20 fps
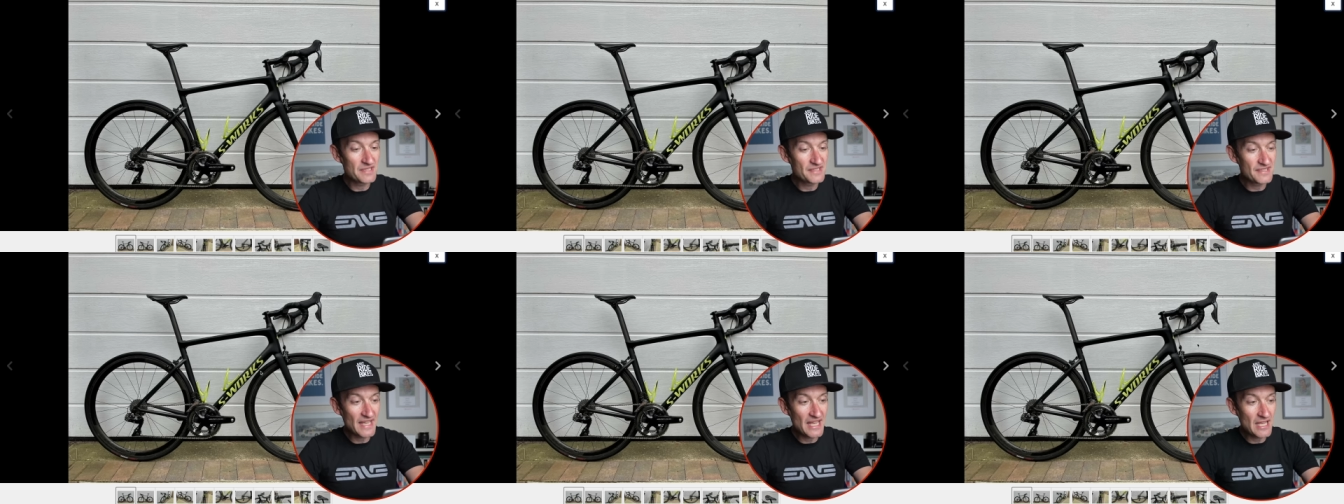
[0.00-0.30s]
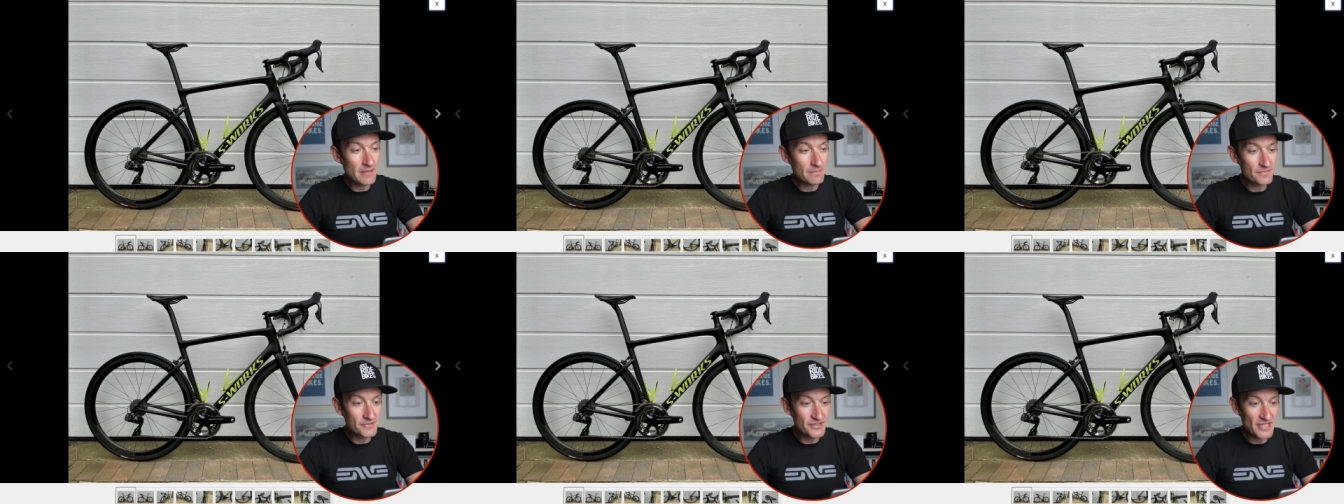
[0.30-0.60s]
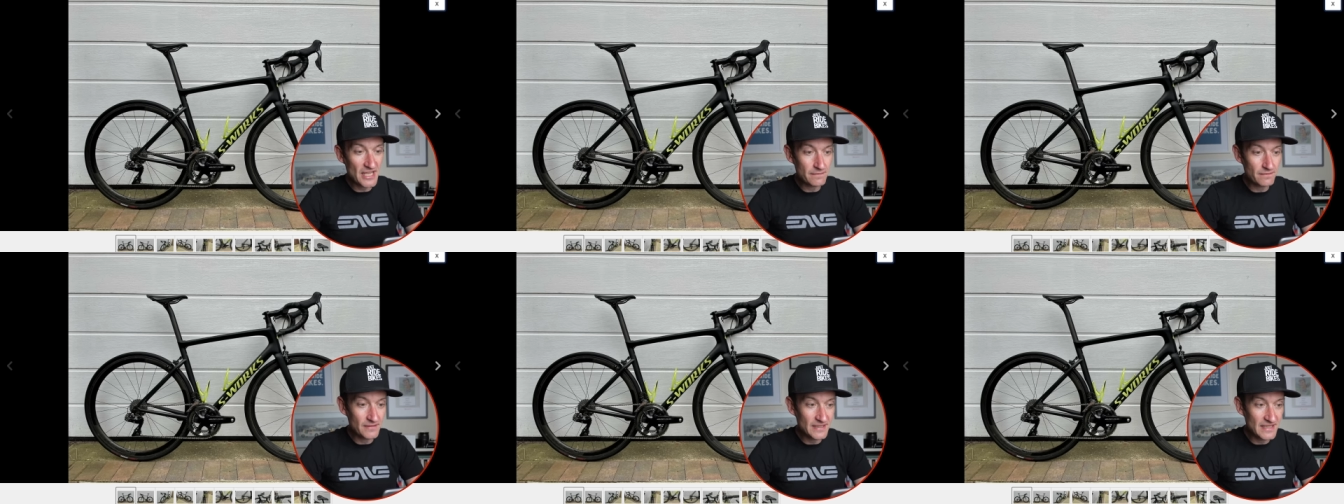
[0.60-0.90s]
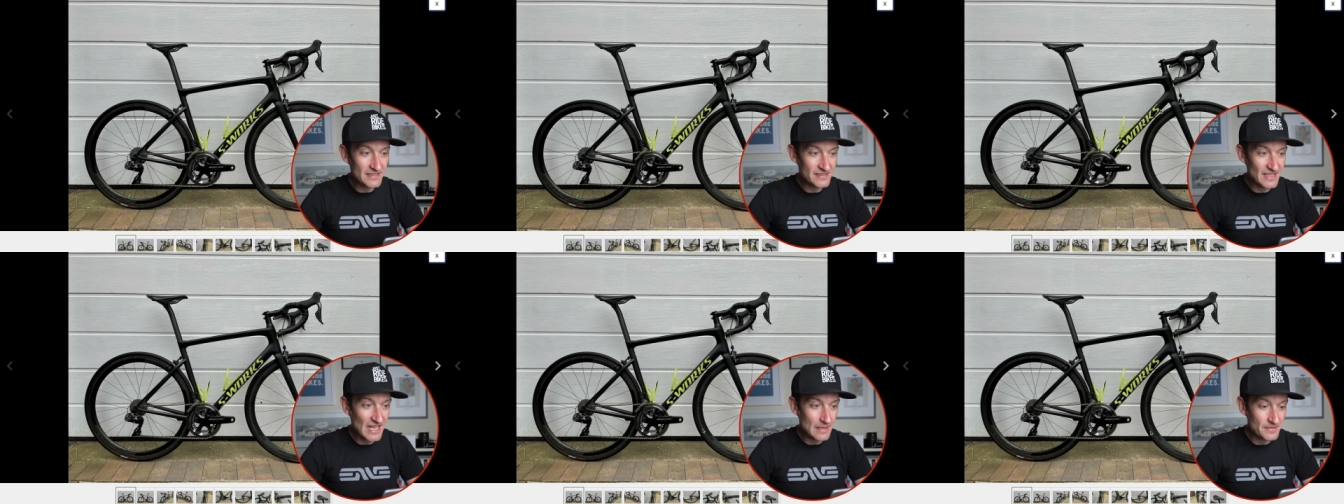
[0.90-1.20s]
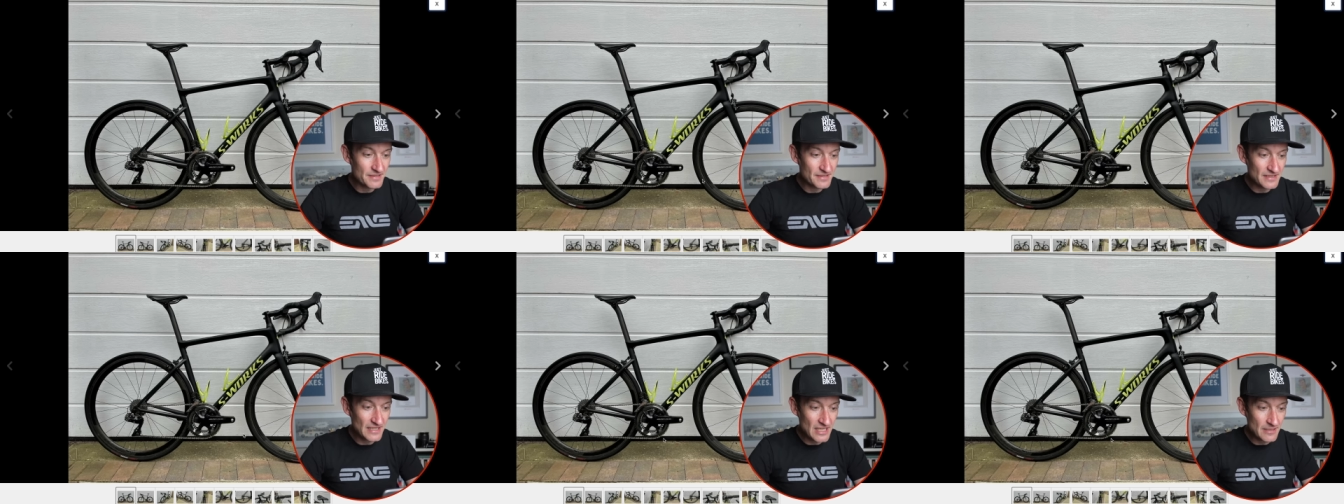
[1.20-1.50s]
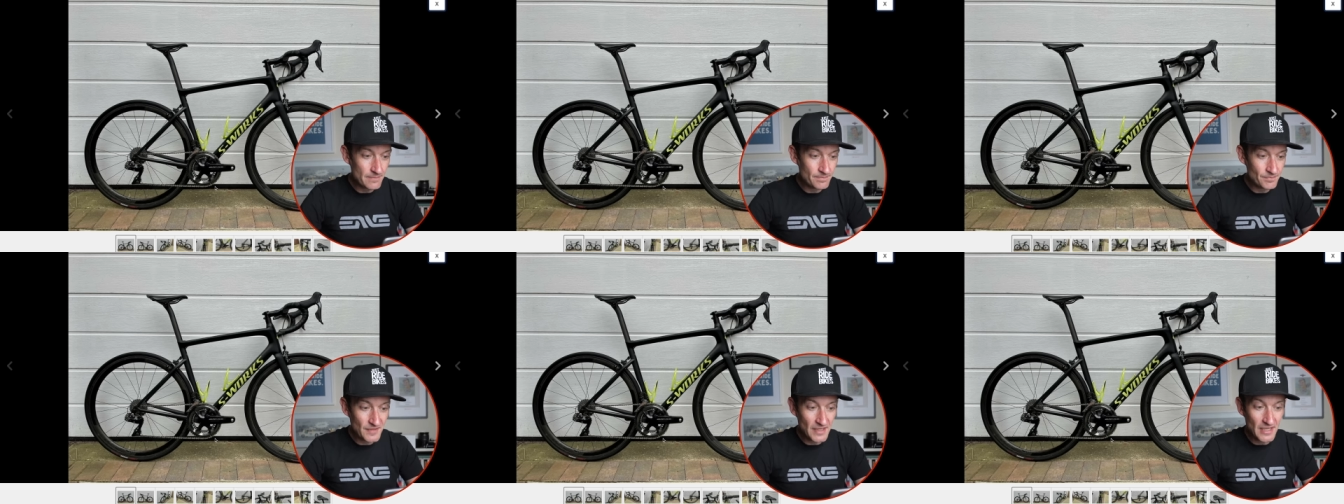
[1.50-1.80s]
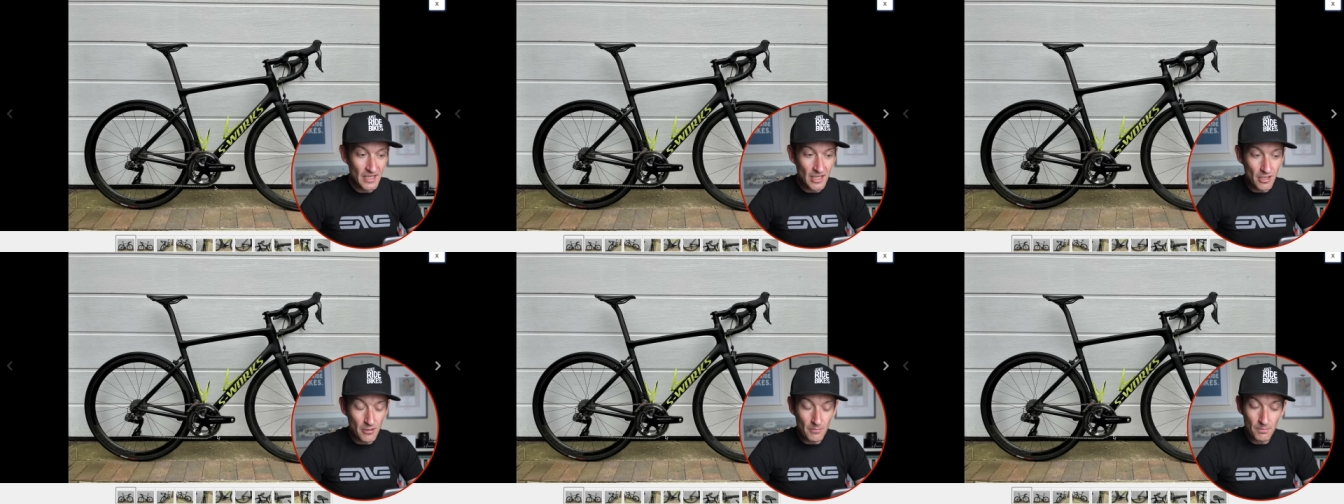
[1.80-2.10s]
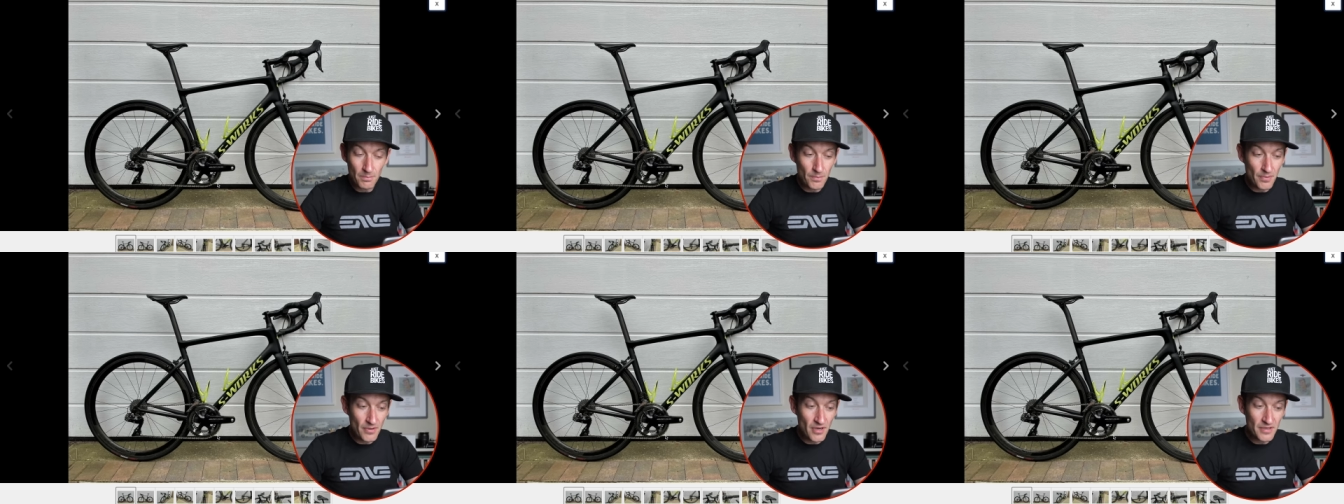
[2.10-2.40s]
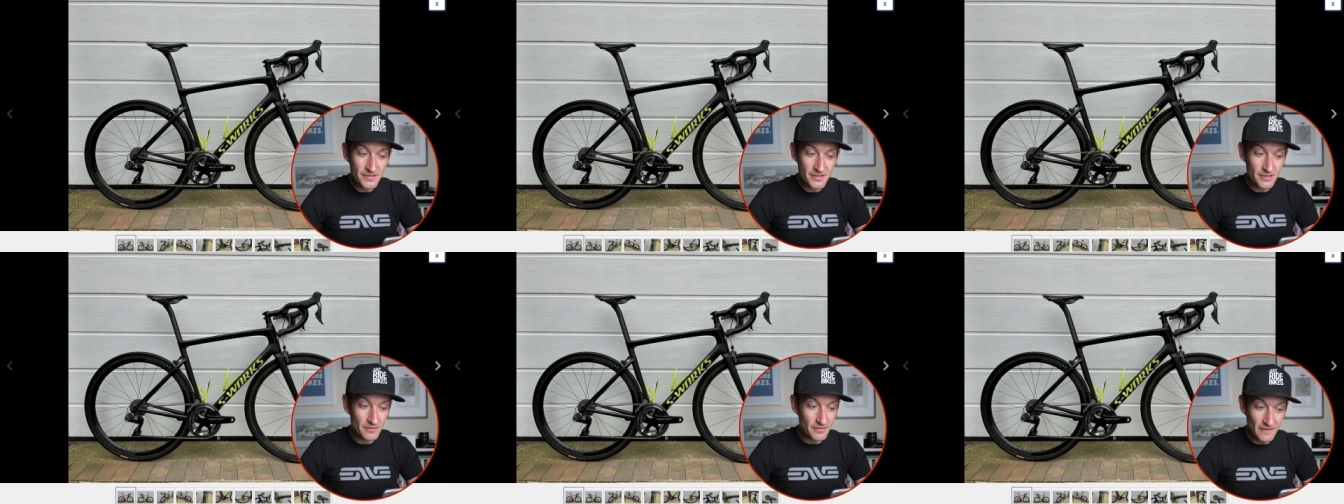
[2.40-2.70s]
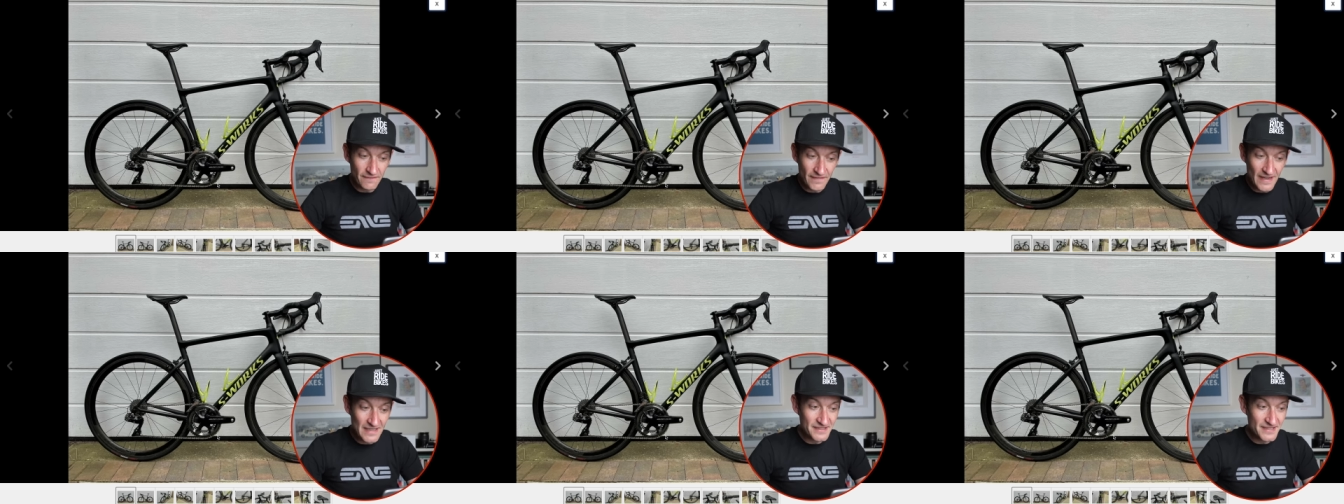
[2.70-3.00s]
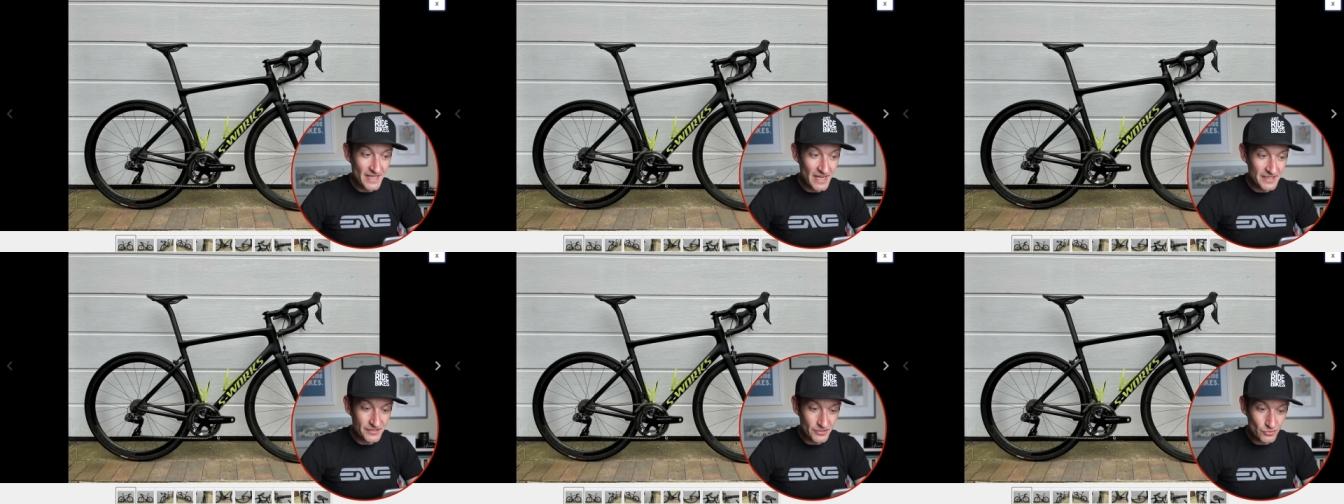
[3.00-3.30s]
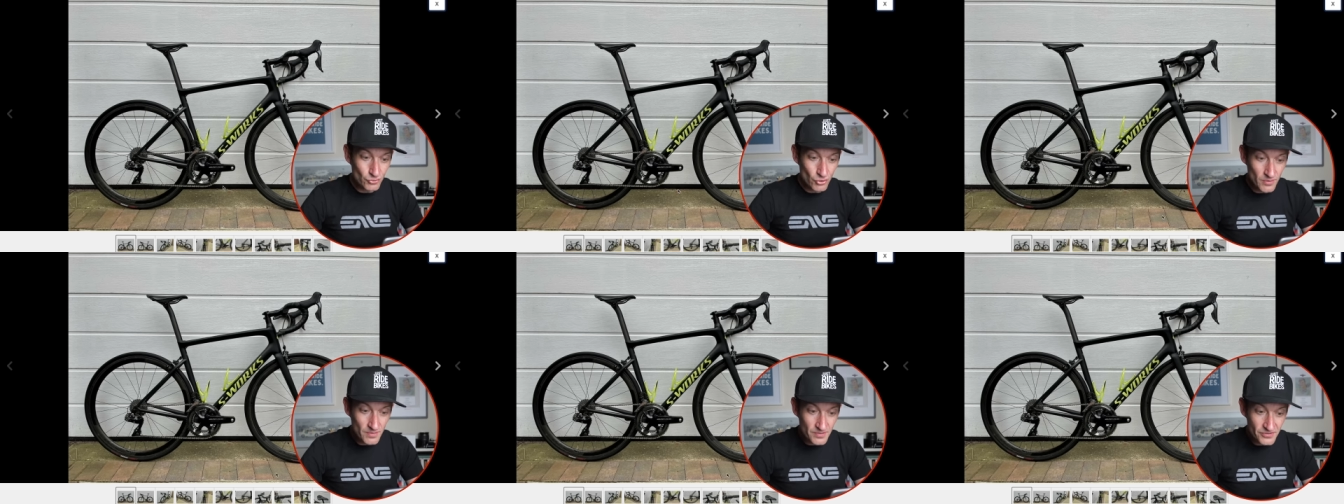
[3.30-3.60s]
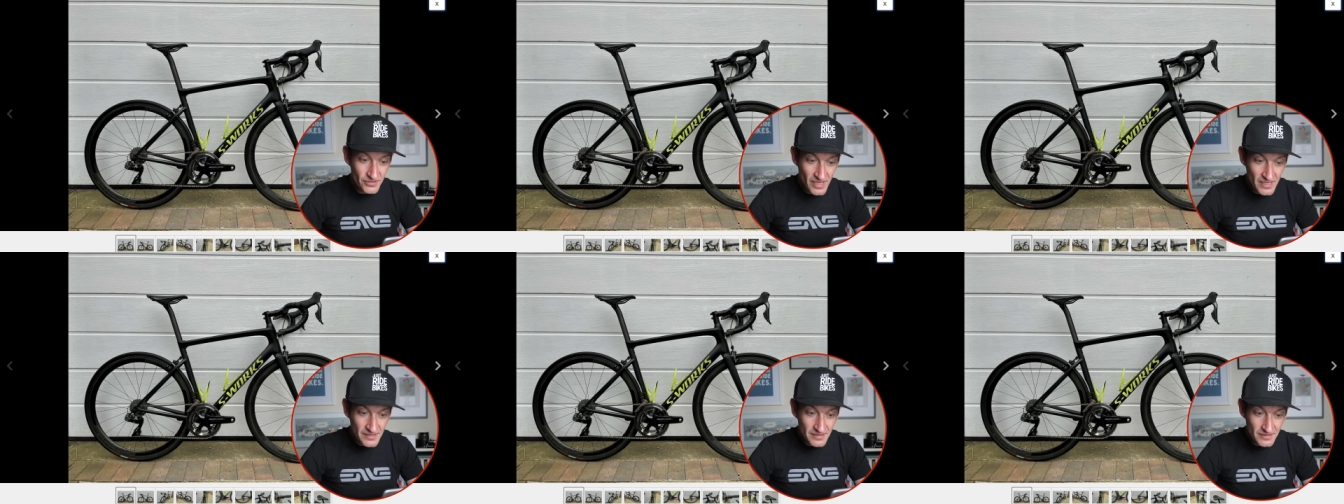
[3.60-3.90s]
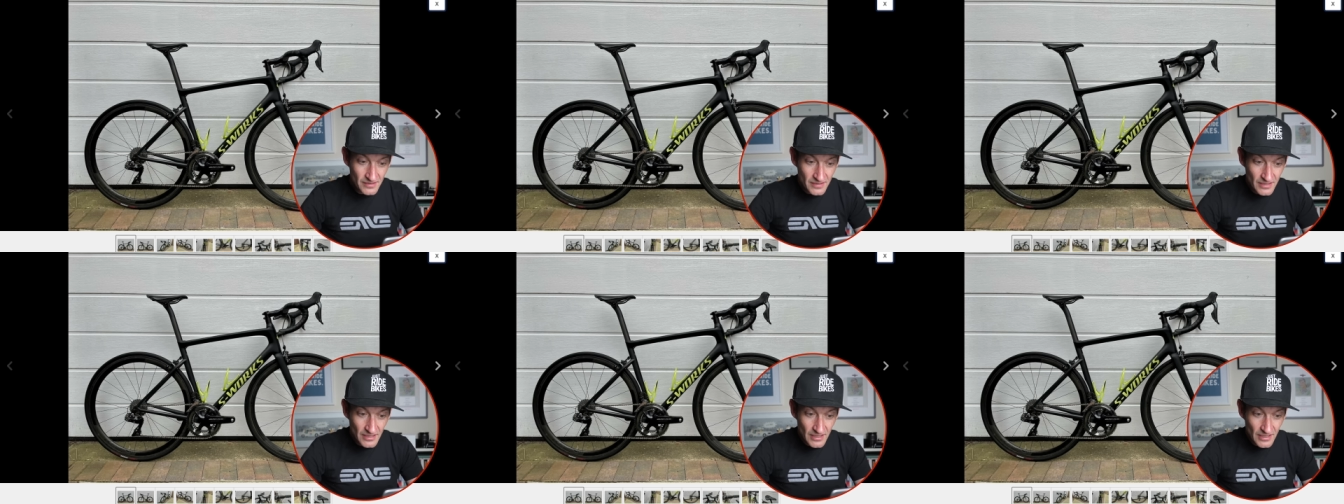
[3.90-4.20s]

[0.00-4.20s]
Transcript: stem, definitely slammer stem, but fantastic group set.